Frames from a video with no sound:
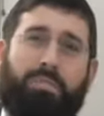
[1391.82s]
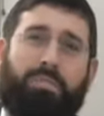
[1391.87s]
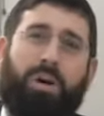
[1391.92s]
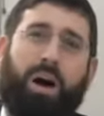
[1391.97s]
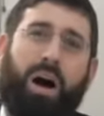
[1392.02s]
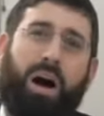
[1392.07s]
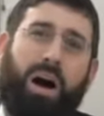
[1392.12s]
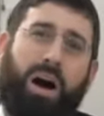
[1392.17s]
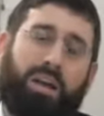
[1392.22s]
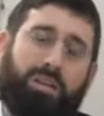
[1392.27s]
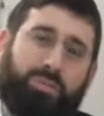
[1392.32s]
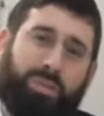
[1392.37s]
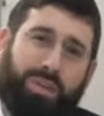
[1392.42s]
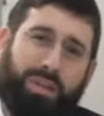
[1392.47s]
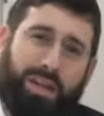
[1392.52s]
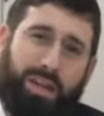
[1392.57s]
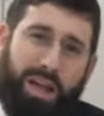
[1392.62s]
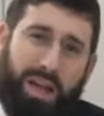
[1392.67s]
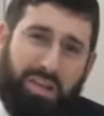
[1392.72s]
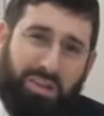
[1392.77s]
But
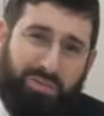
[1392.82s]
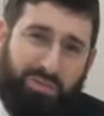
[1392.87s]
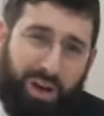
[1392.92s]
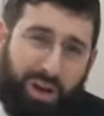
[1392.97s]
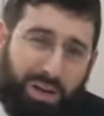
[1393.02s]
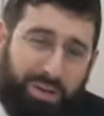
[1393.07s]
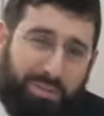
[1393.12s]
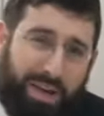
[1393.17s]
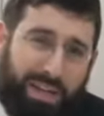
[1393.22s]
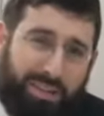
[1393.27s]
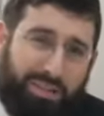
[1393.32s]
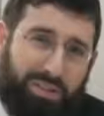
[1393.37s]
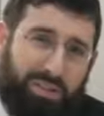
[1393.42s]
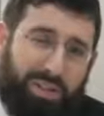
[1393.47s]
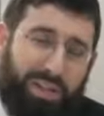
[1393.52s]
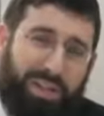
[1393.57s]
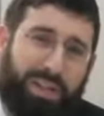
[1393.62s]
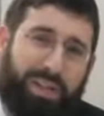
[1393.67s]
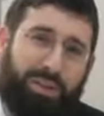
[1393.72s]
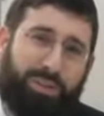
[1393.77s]
when the Yavanim
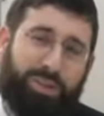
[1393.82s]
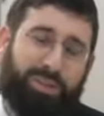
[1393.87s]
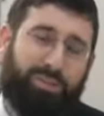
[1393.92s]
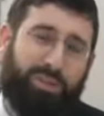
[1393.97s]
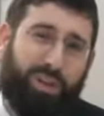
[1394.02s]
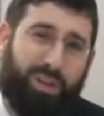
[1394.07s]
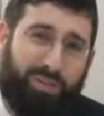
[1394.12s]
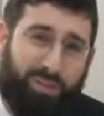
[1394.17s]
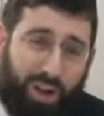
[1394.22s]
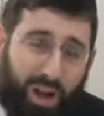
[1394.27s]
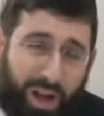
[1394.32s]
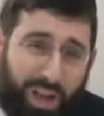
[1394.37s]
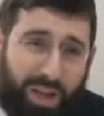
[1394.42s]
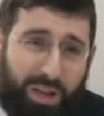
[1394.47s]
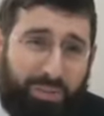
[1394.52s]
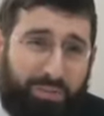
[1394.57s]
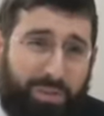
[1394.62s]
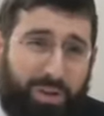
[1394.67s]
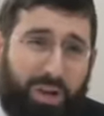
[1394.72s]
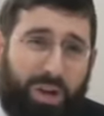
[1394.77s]
entered in, it was full of
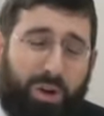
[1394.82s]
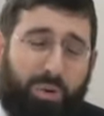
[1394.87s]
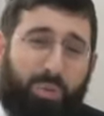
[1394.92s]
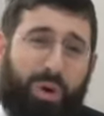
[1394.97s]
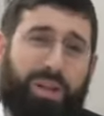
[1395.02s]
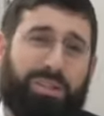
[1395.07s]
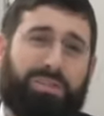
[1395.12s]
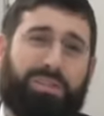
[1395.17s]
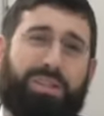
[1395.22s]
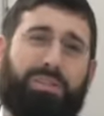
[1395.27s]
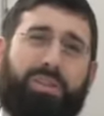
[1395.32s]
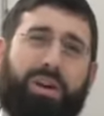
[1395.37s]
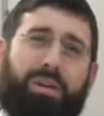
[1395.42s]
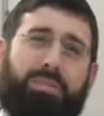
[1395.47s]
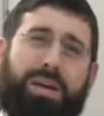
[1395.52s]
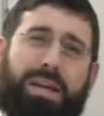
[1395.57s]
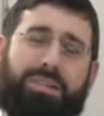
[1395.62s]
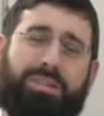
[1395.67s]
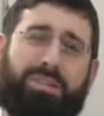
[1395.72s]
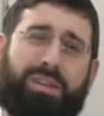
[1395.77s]
Goyim. Once
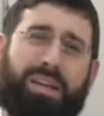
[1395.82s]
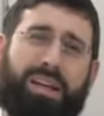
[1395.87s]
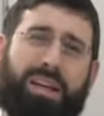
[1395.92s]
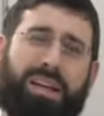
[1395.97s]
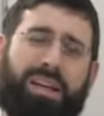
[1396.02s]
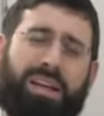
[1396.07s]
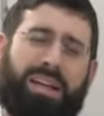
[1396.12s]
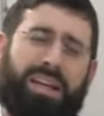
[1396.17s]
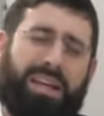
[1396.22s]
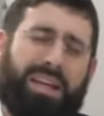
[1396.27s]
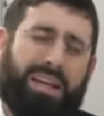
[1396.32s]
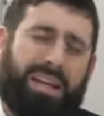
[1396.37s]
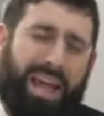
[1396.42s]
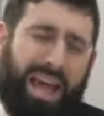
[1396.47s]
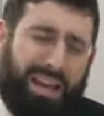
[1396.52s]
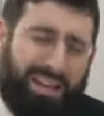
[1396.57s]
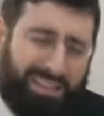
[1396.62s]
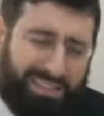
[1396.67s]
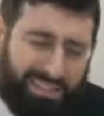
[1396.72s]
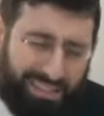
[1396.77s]
Yivanim entered in, it
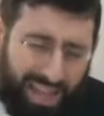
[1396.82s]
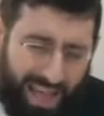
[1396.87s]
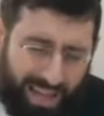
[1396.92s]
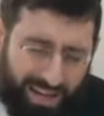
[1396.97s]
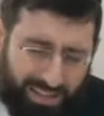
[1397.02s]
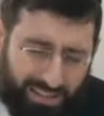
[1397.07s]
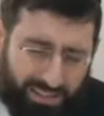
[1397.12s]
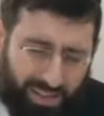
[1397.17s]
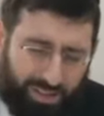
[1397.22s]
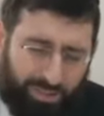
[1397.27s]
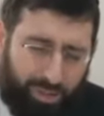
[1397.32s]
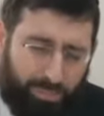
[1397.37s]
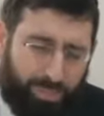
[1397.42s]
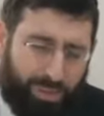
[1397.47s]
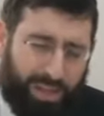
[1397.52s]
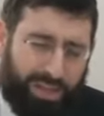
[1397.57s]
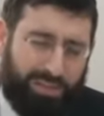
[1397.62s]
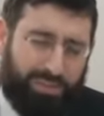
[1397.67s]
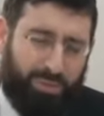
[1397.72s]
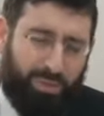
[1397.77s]
had a status of a
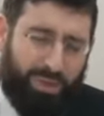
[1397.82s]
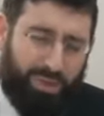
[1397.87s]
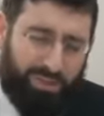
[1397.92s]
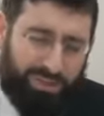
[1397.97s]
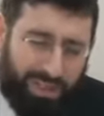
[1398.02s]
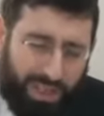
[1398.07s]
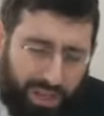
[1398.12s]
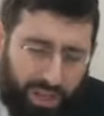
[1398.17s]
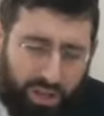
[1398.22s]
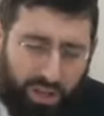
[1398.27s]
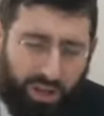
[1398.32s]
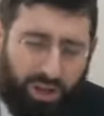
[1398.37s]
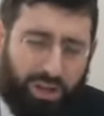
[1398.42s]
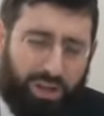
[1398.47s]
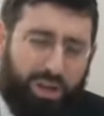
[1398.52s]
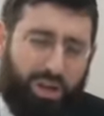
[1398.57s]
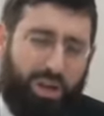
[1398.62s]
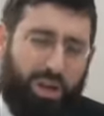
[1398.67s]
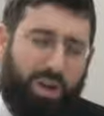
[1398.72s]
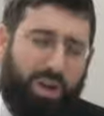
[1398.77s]
place where there's
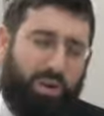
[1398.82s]
Yichud.